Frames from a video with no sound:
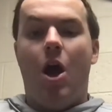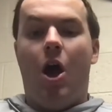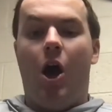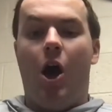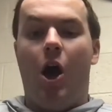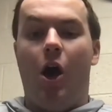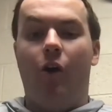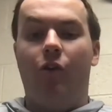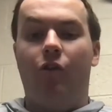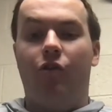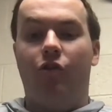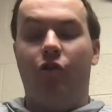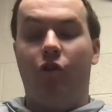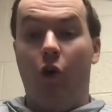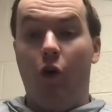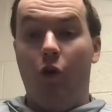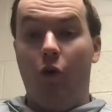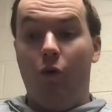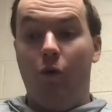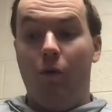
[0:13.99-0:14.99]

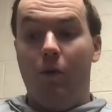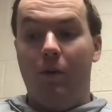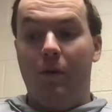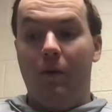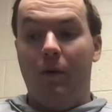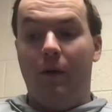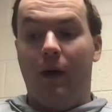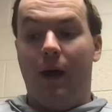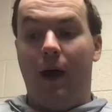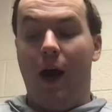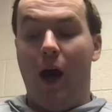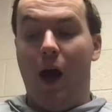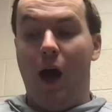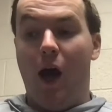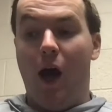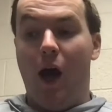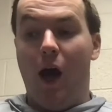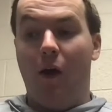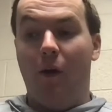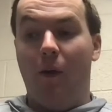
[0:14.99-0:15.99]
Enough
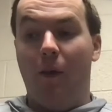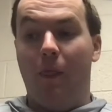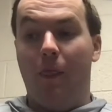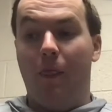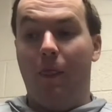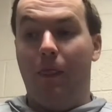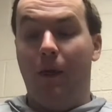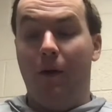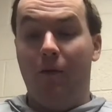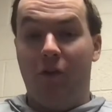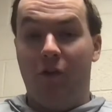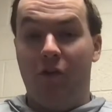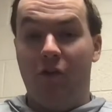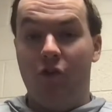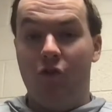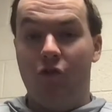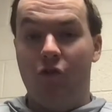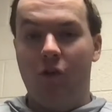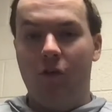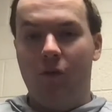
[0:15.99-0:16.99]
of this
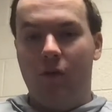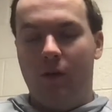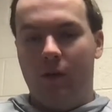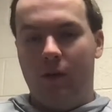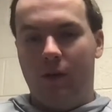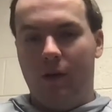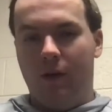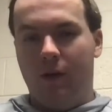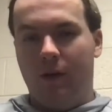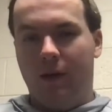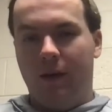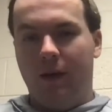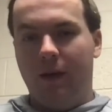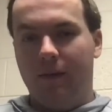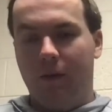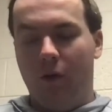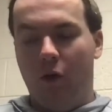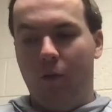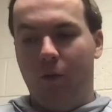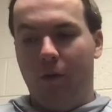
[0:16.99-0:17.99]
intro.
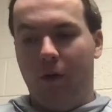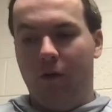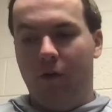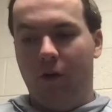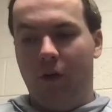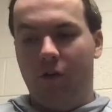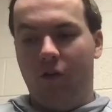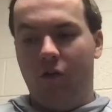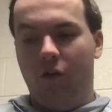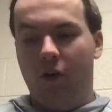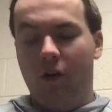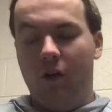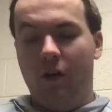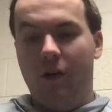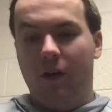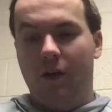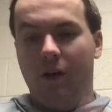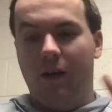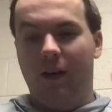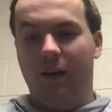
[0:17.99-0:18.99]
Get the opening credits
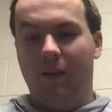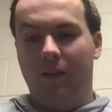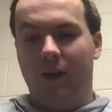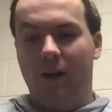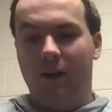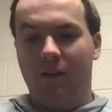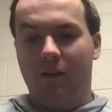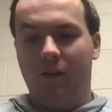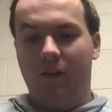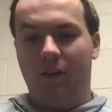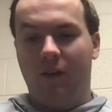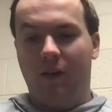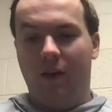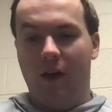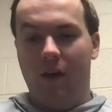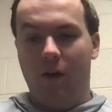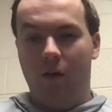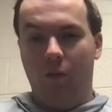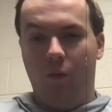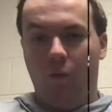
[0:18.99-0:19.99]
started, and let's
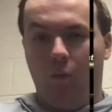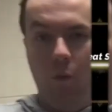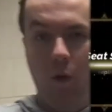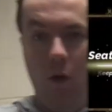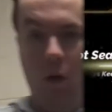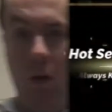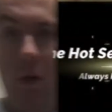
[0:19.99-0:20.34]
get rolling.